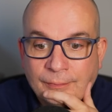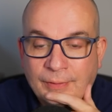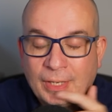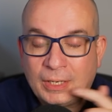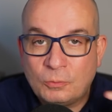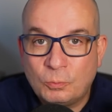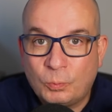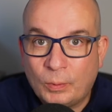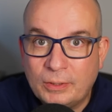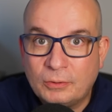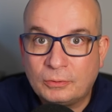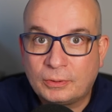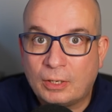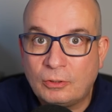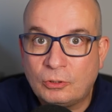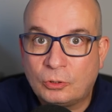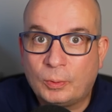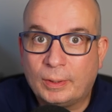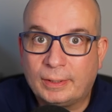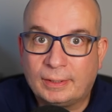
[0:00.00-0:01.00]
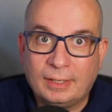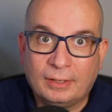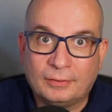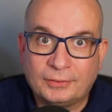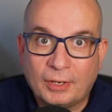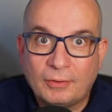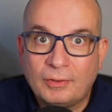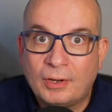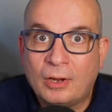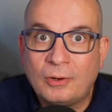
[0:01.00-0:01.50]
They will go quickly. I
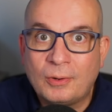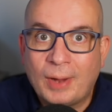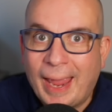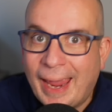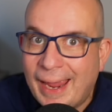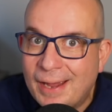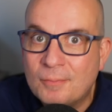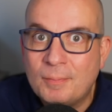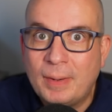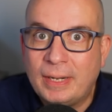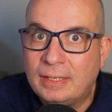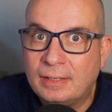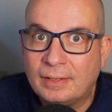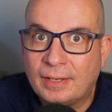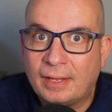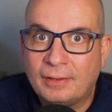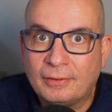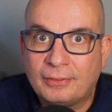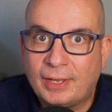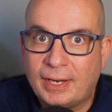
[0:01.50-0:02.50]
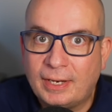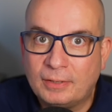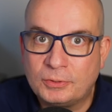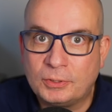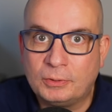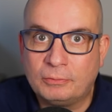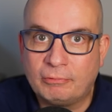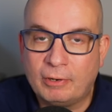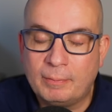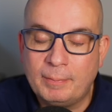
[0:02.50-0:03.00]
don't know how many of that
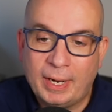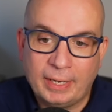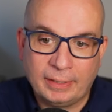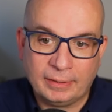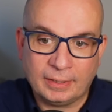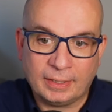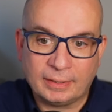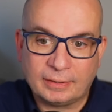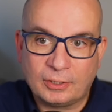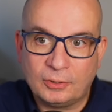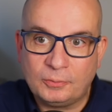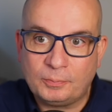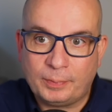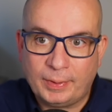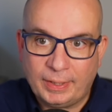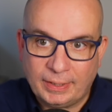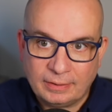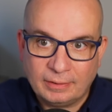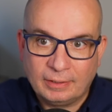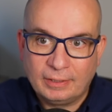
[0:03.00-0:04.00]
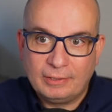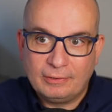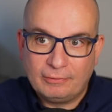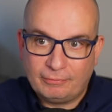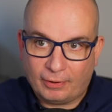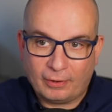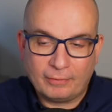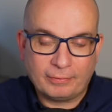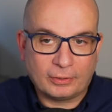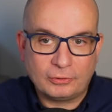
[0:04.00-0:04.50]
1,000 remain. It could be
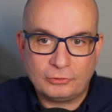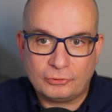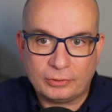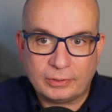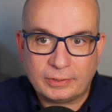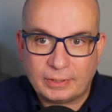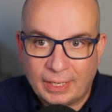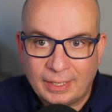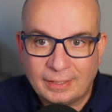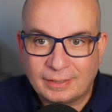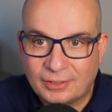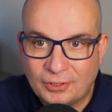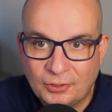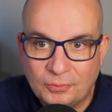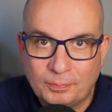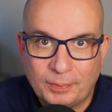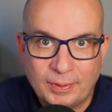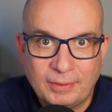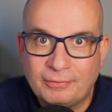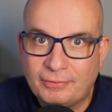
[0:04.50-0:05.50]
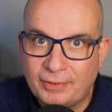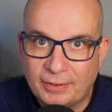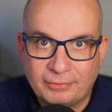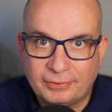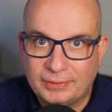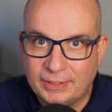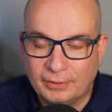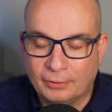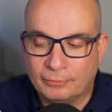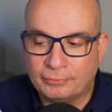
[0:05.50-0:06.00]
500, it could be
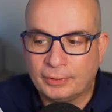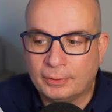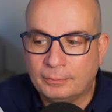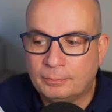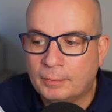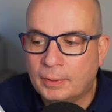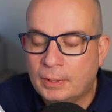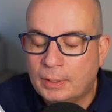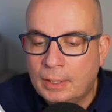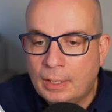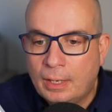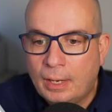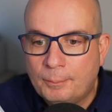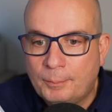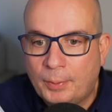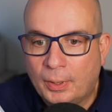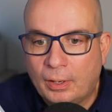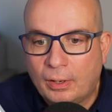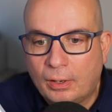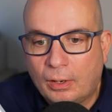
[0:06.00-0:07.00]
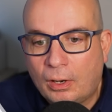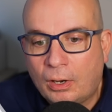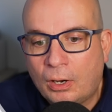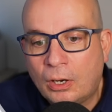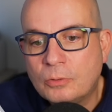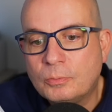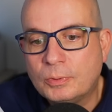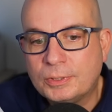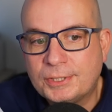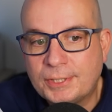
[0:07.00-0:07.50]
50 of them. But
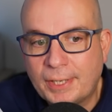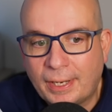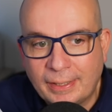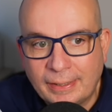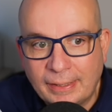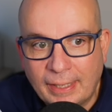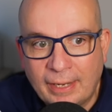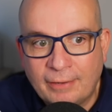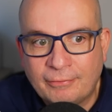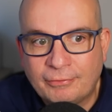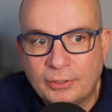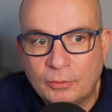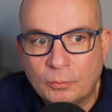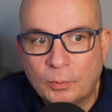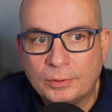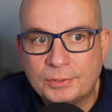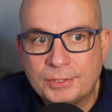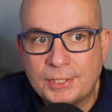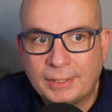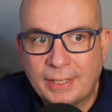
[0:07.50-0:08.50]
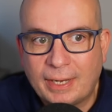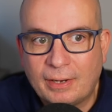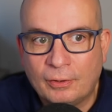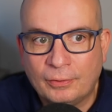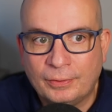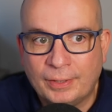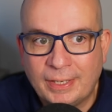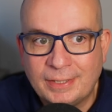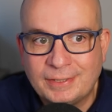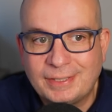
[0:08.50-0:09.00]
I would say if you want to get
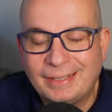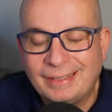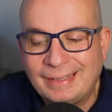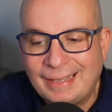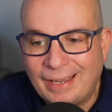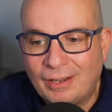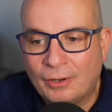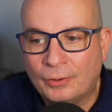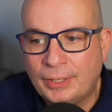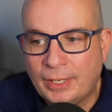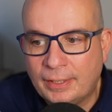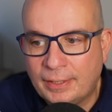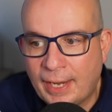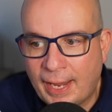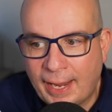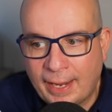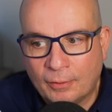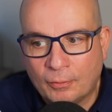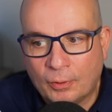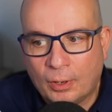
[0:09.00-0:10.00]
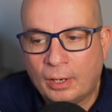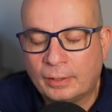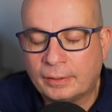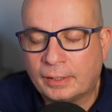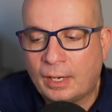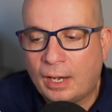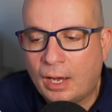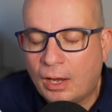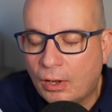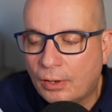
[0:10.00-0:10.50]
on this, get on it now. I
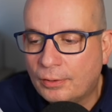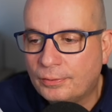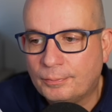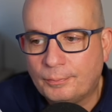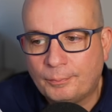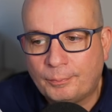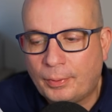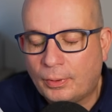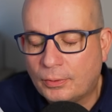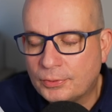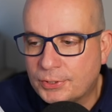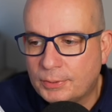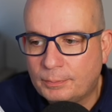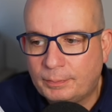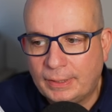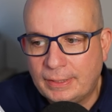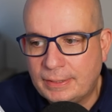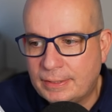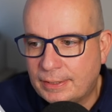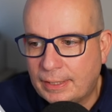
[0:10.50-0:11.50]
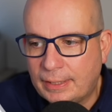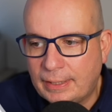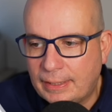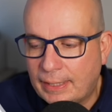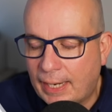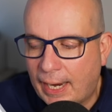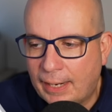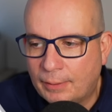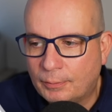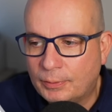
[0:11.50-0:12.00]
can't possibly see
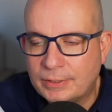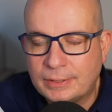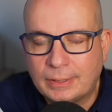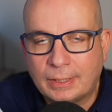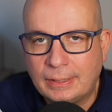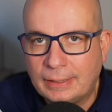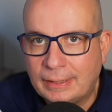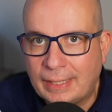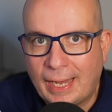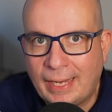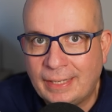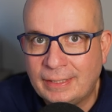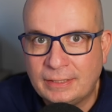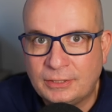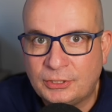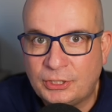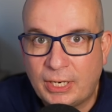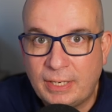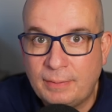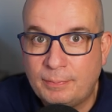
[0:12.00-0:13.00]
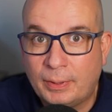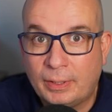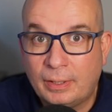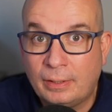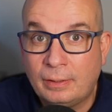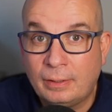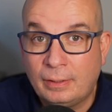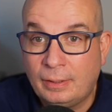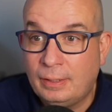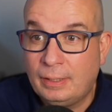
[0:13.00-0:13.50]
how it's going to get any cheaper
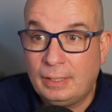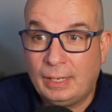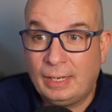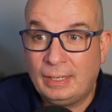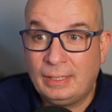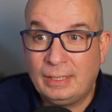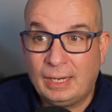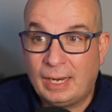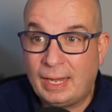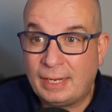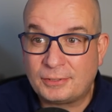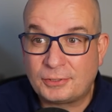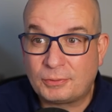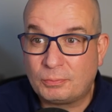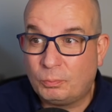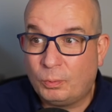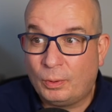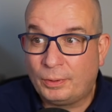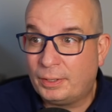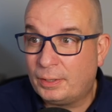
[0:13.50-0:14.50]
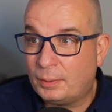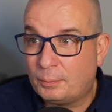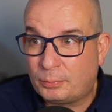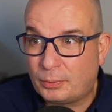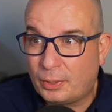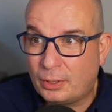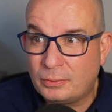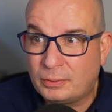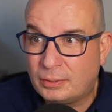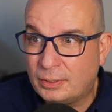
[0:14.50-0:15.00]
unless one of the
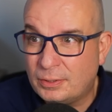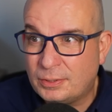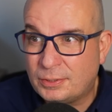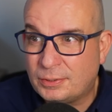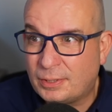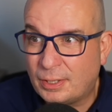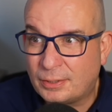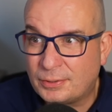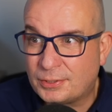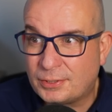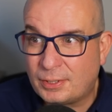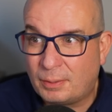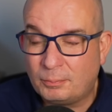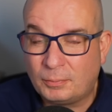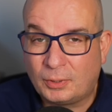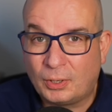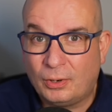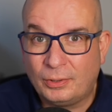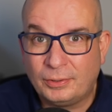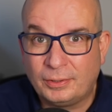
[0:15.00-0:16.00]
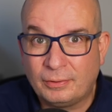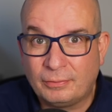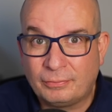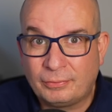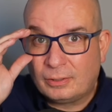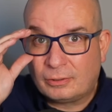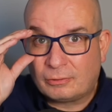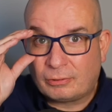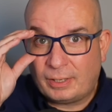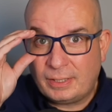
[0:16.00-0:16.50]
brokers does some kind of
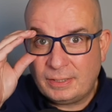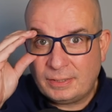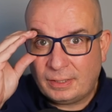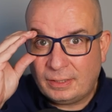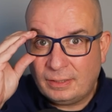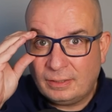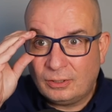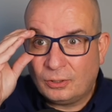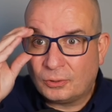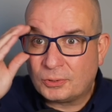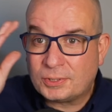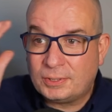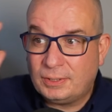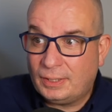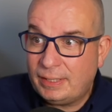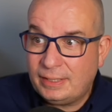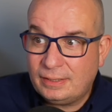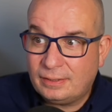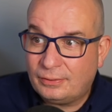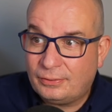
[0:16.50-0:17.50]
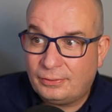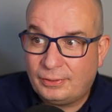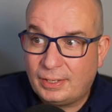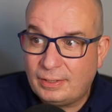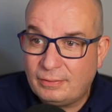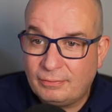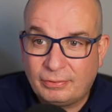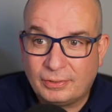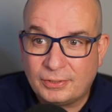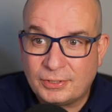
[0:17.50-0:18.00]
crazy loss leader
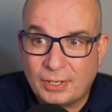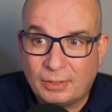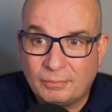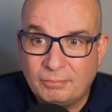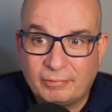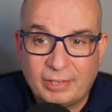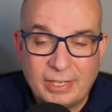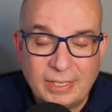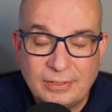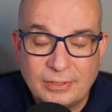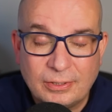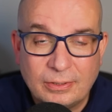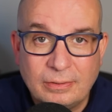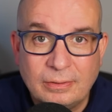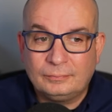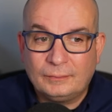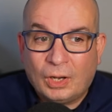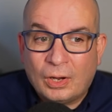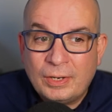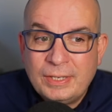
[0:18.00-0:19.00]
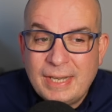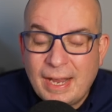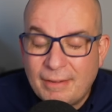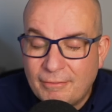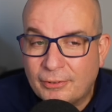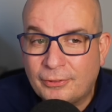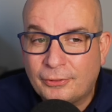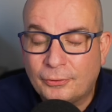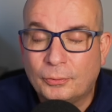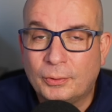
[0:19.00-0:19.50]
thing for some reason. I never
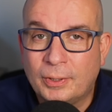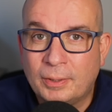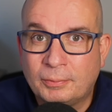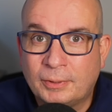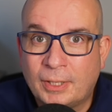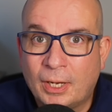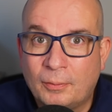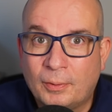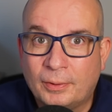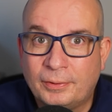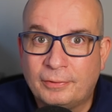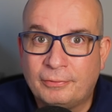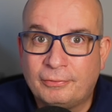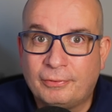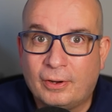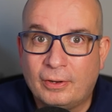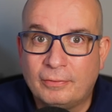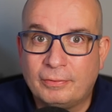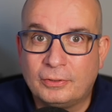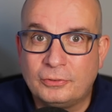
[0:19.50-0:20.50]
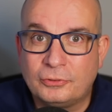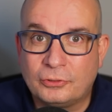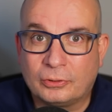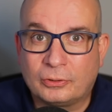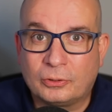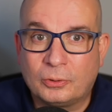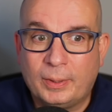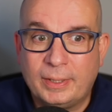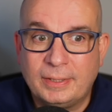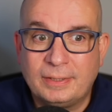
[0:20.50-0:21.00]
thought it would go under 500
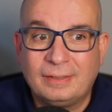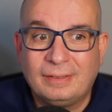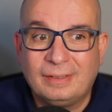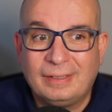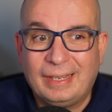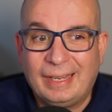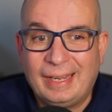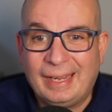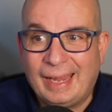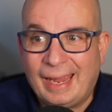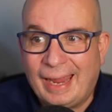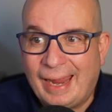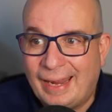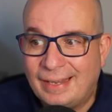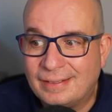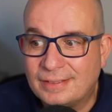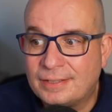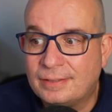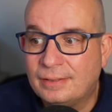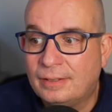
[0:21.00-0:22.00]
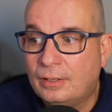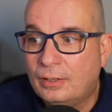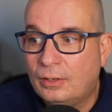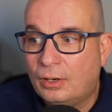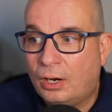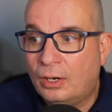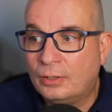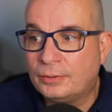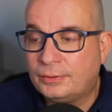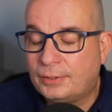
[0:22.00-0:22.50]
quid. It has.
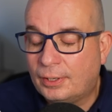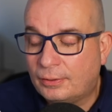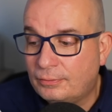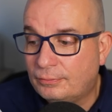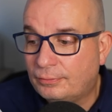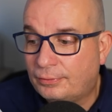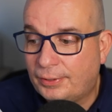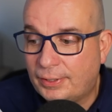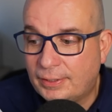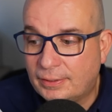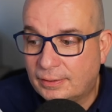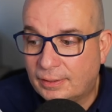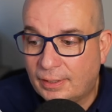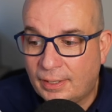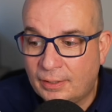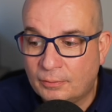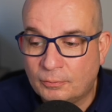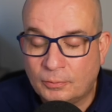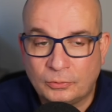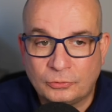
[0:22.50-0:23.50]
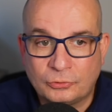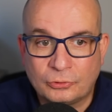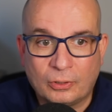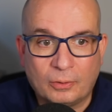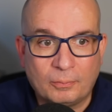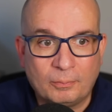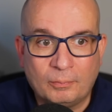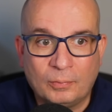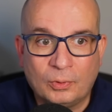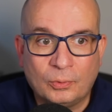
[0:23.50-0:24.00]
I don't think it will
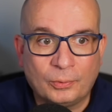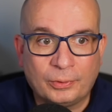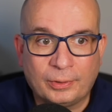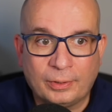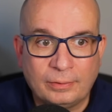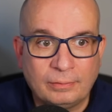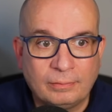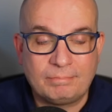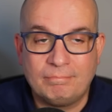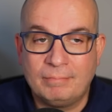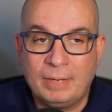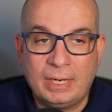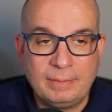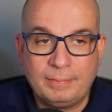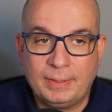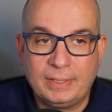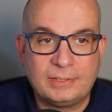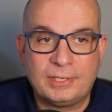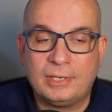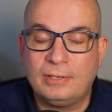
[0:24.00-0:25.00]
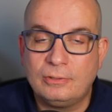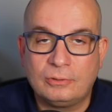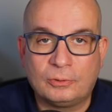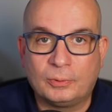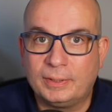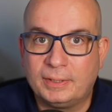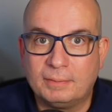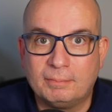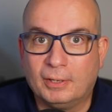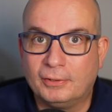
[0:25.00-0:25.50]
drop more than maybe 2
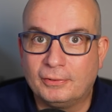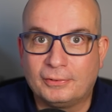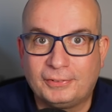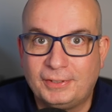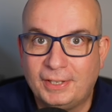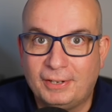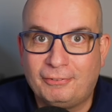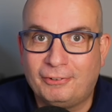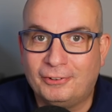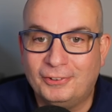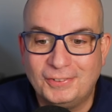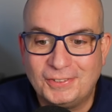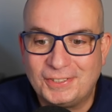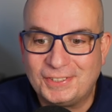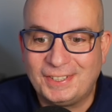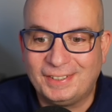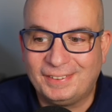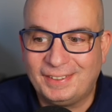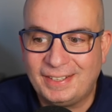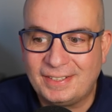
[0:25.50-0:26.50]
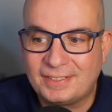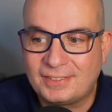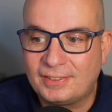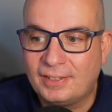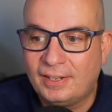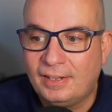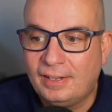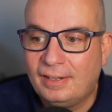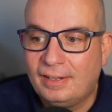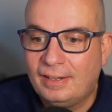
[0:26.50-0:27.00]
quid a month difference to this.
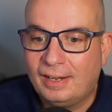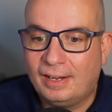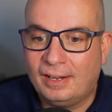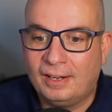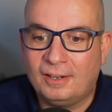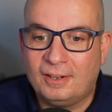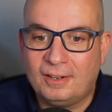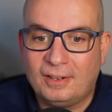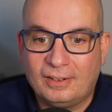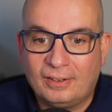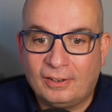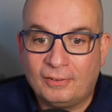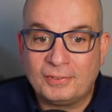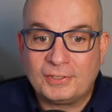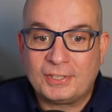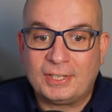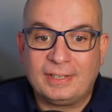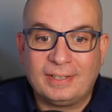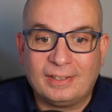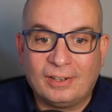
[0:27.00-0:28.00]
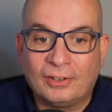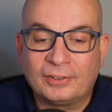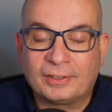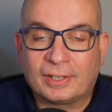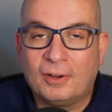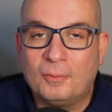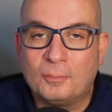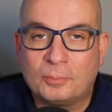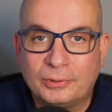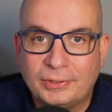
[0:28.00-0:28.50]
Obviously, I
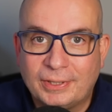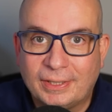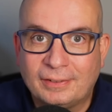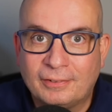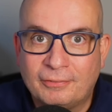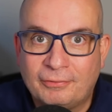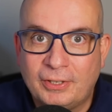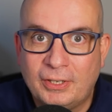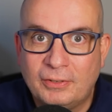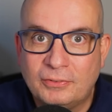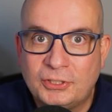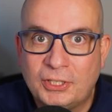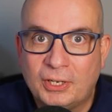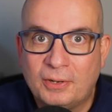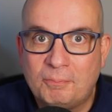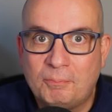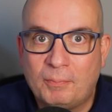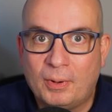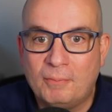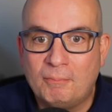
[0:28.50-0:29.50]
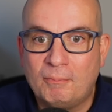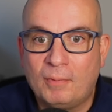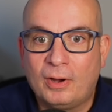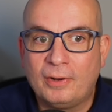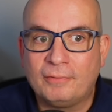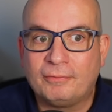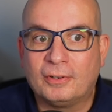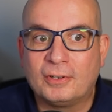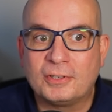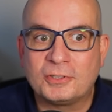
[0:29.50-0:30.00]
can't predict the future, but my
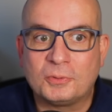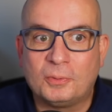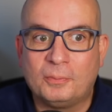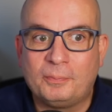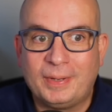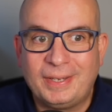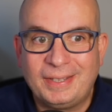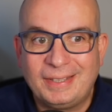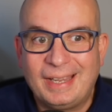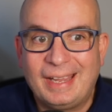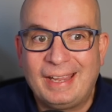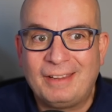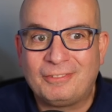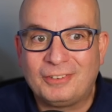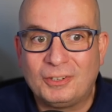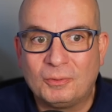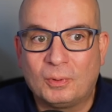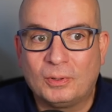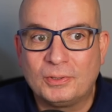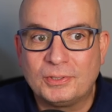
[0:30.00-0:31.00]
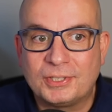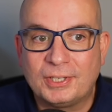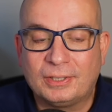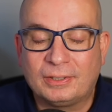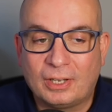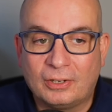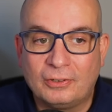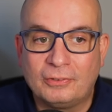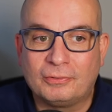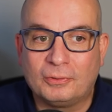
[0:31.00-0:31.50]
advice would be if you want to
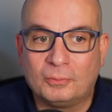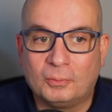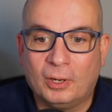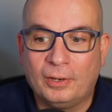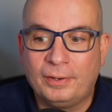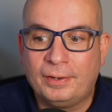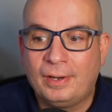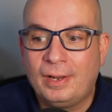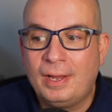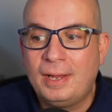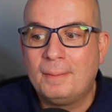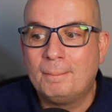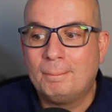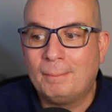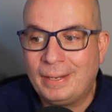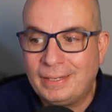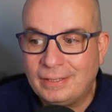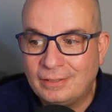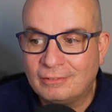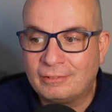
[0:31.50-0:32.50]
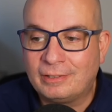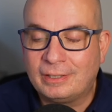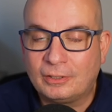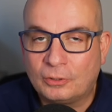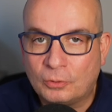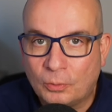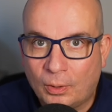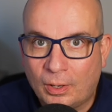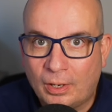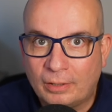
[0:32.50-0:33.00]
go for one, make your
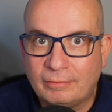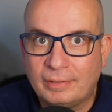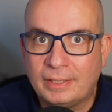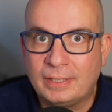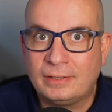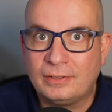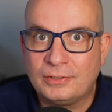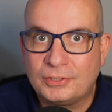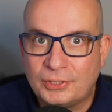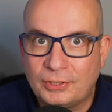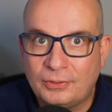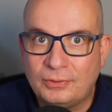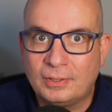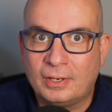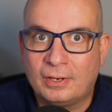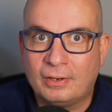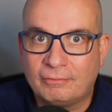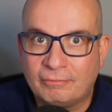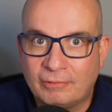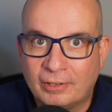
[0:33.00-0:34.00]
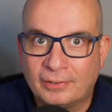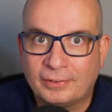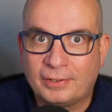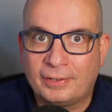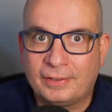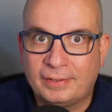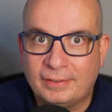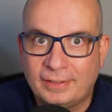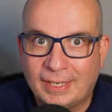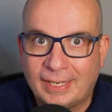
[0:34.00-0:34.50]
inquiry sooner rather
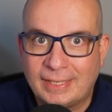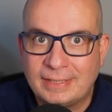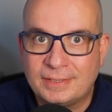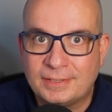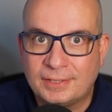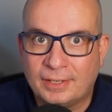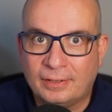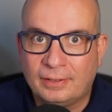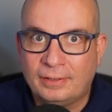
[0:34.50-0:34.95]
than later.